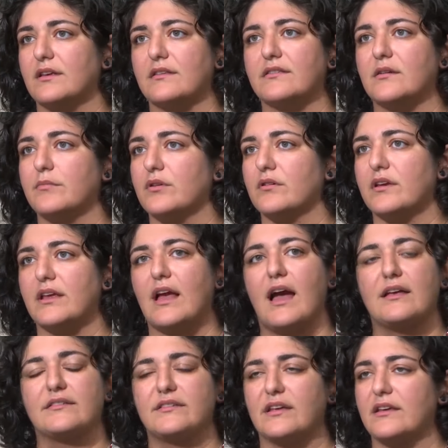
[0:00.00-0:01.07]
instability.
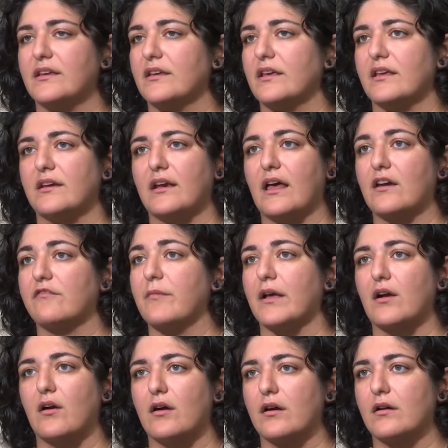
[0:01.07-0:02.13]
I stayed in and out of my
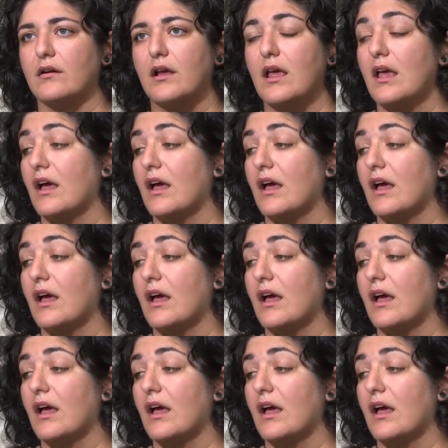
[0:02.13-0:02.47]
car.